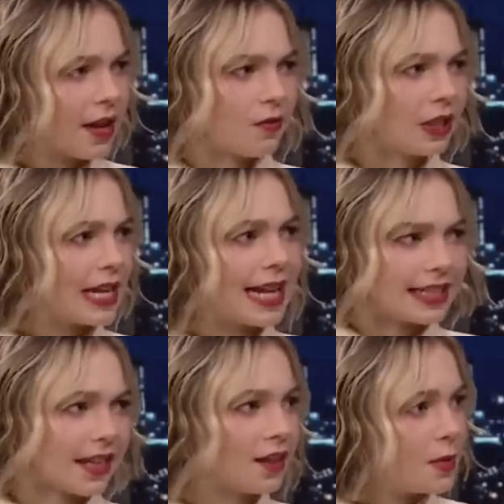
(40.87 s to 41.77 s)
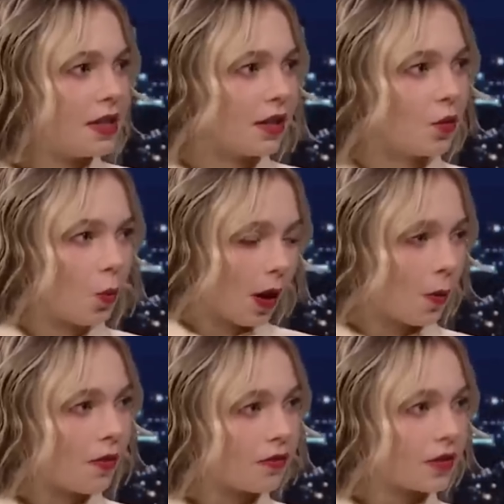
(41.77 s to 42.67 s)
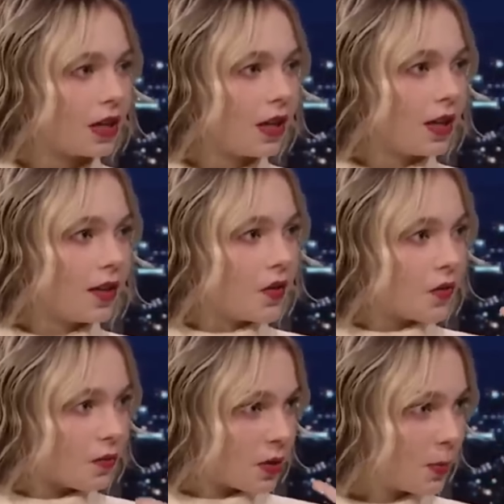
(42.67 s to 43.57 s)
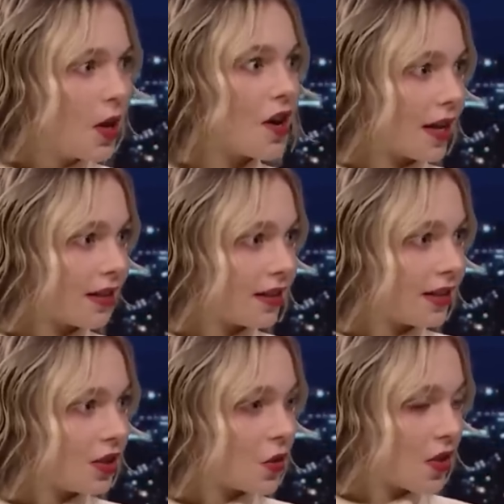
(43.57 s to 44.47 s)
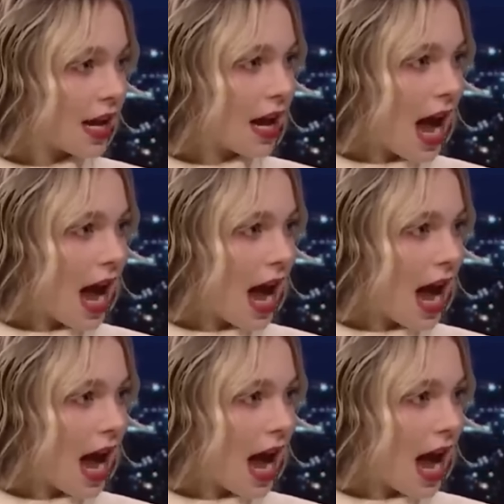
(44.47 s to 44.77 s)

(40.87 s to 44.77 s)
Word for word: since its release in 2019, and the series, which